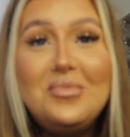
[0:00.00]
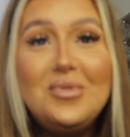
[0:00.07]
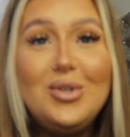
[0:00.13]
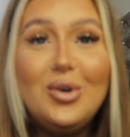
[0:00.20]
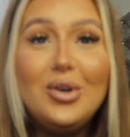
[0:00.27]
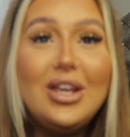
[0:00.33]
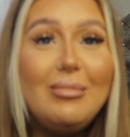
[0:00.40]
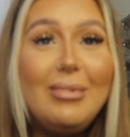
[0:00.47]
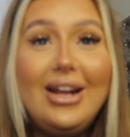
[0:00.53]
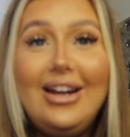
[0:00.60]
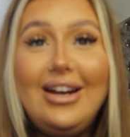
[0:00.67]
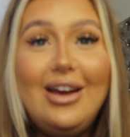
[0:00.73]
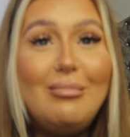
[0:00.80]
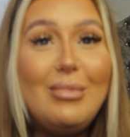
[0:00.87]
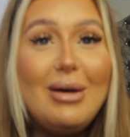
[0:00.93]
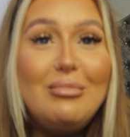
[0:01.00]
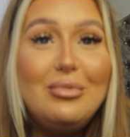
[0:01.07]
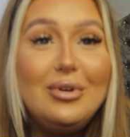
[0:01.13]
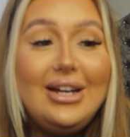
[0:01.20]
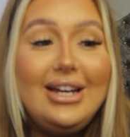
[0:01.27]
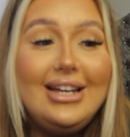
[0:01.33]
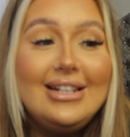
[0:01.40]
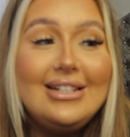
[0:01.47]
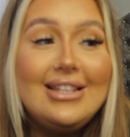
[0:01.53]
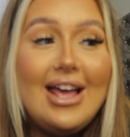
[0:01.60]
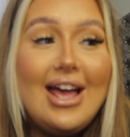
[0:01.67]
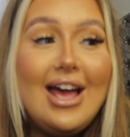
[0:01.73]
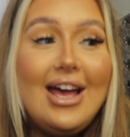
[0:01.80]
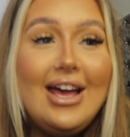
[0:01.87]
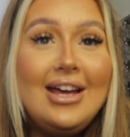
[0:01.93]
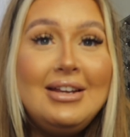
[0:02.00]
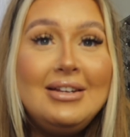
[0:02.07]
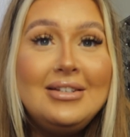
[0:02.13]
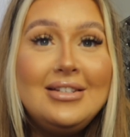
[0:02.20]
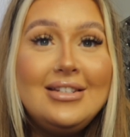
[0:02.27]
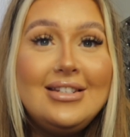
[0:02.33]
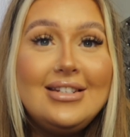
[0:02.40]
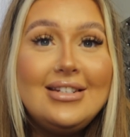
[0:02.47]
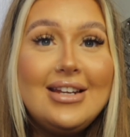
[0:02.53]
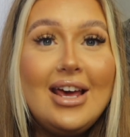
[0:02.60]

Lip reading: documenting her memories and